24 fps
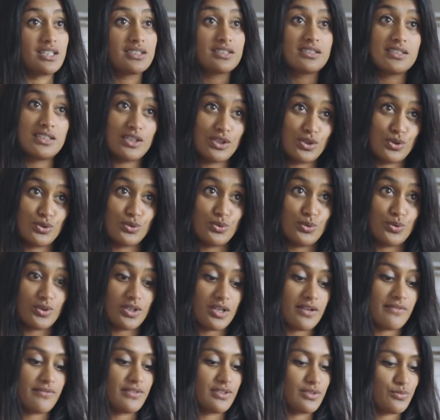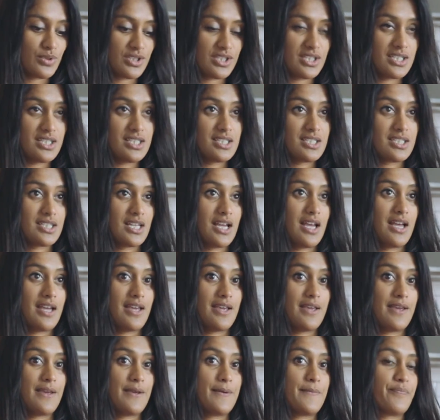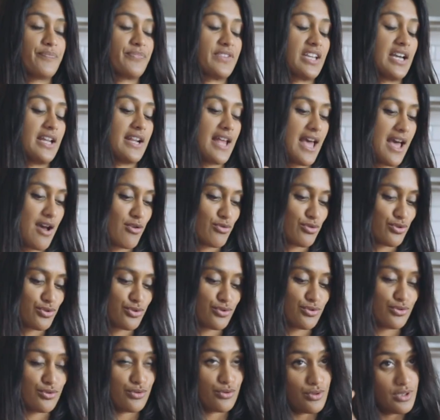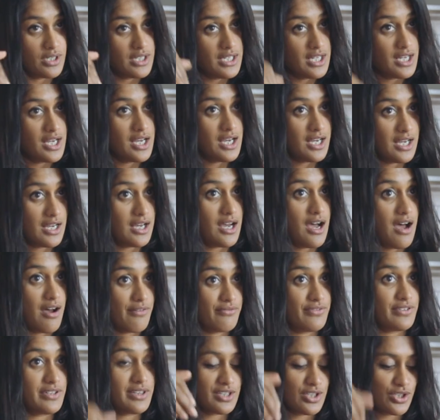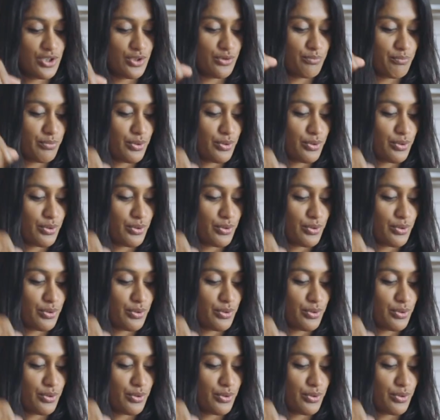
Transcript: a tandoor oven, which is an outdoor oven that you